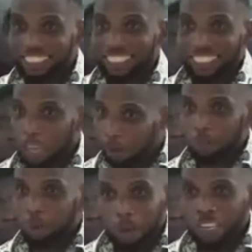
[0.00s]
there is
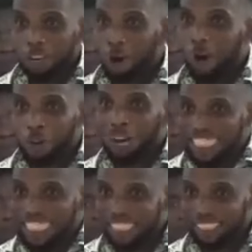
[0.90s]
somebody
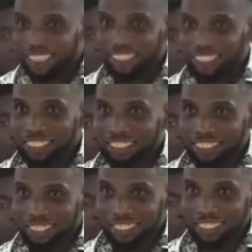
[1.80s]
already
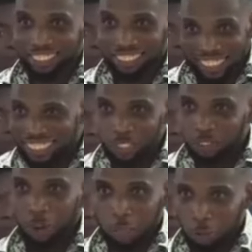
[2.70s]
sitting on
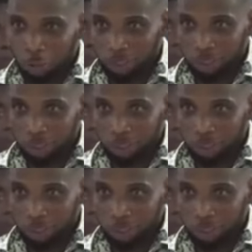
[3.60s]
the throne.